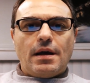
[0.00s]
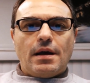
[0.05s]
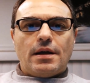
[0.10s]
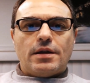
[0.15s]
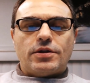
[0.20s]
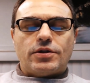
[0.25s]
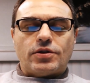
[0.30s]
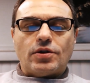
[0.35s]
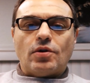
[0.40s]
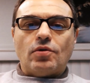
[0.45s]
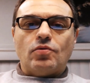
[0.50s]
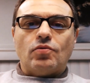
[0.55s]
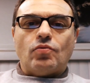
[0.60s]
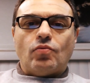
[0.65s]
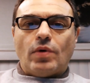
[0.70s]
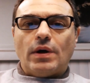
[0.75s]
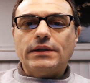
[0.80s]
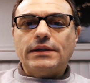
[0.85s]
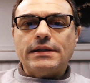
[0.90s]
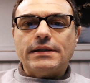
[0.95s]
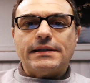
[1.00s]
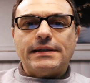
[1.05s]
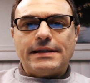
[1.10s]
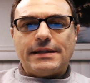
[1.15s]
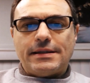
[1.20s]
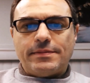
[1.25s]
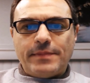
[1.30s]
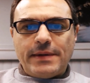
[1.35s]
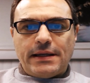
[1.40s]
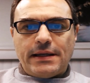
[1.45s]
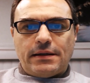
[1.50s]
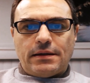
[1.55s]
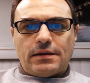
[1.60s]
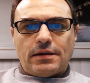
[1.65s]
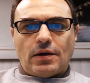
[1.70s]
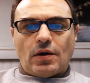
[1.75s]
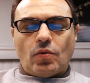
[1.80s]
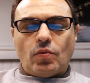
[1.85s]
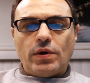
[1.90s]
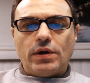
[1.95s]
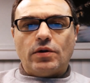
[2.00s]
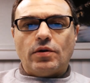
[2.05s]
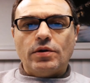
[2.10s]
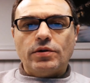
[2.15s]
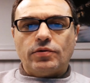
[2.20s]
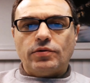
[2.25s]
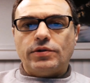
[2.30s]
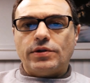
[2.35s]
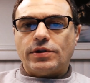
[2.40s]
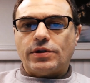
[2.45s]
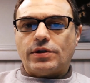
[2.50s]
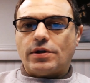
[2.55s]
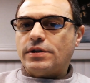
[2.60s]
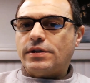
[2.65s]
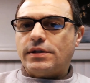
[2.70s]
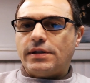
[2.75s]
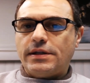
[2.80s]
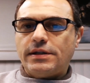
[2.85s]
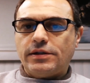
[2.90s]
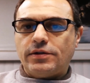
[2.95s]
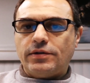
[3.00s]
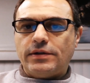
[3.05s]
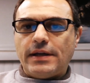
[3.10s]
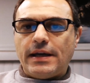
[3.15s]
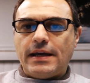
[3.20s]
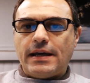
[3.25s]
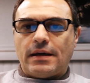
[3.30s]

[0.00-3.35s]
So, what does this mean? We're going to discuss this today,